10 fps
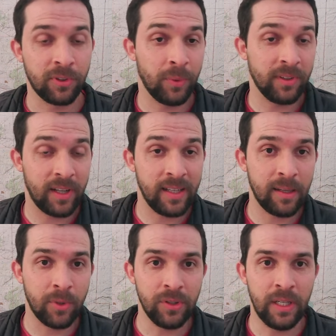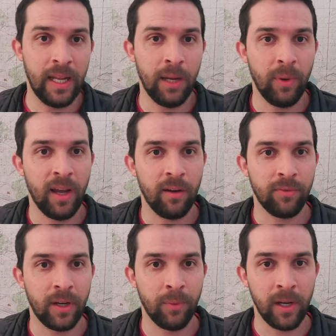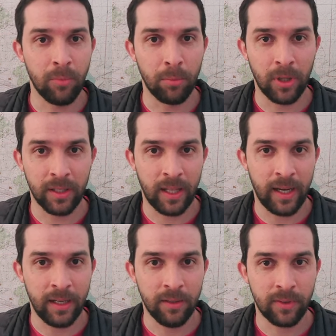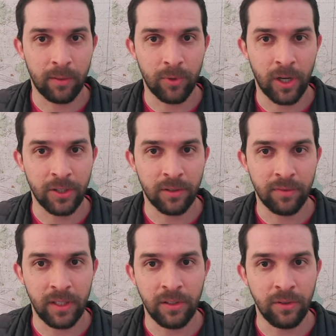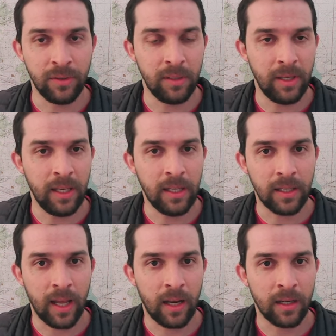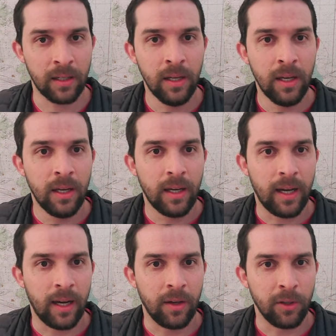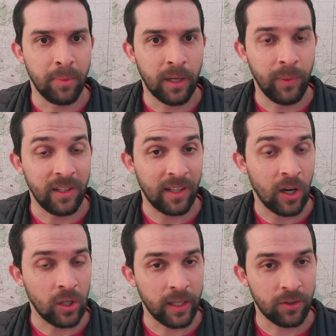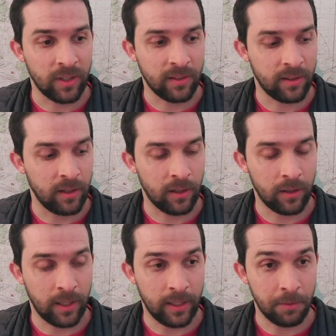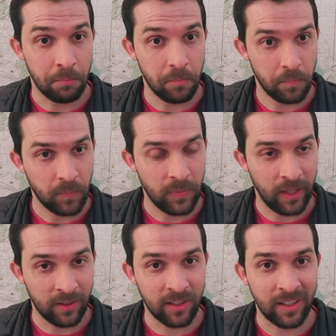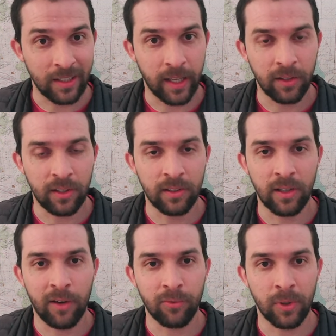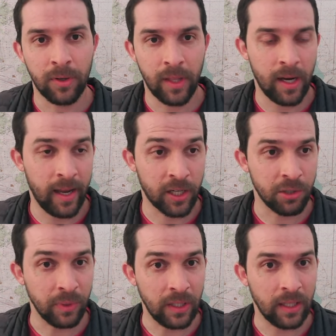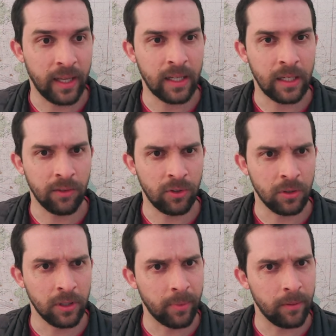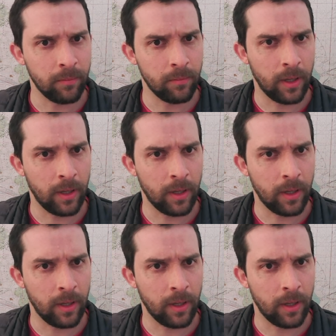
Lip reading: the ones that I demoed today, we have Radio Mobile Online from Roger, VE2DVE in Canada, Ubiquiti's airLink, so that's their existing legacy software that I actually really like and gives you a little bit